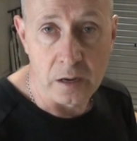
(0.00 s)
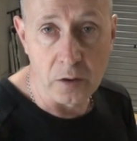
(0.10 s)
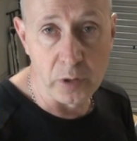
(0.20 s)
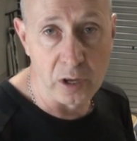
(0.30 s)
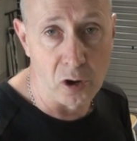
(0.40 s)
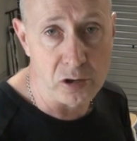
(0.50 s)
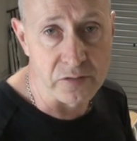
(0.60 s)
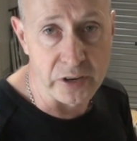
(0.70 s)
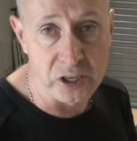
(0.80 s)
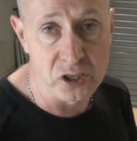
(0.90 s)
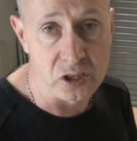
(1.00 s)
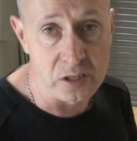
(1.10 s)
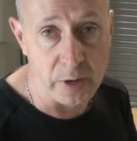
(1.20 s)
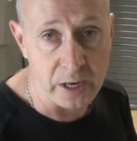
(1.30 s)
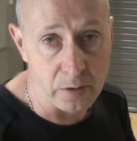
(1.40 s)
with a gloss finish, just
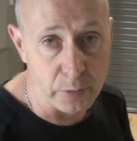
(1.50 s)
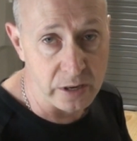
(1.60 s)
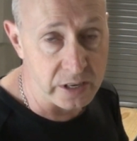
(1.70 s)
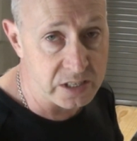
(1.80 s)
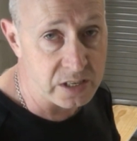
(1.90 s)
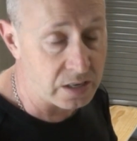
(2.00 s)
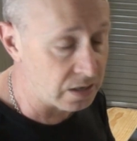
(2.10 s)
to make it a bit easier